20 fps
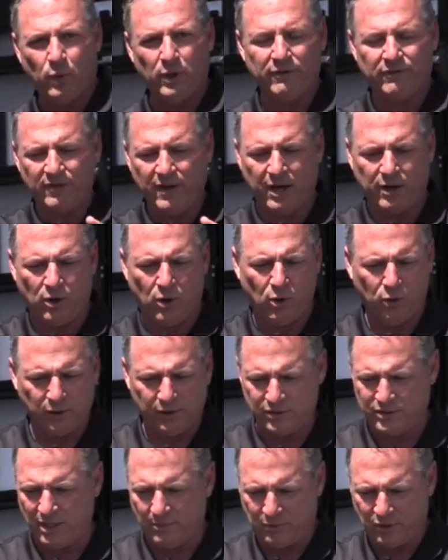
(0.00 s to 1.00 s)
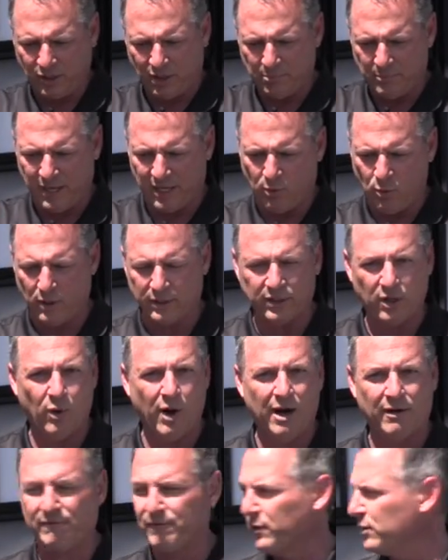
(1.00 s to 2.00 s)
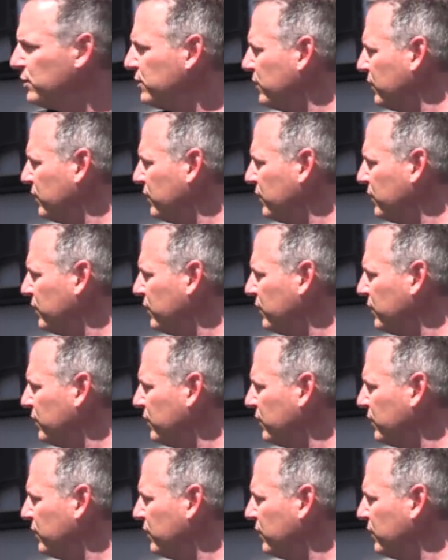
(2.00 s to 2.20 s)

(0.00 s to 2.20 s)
if you got a hole or something, you can make one go out further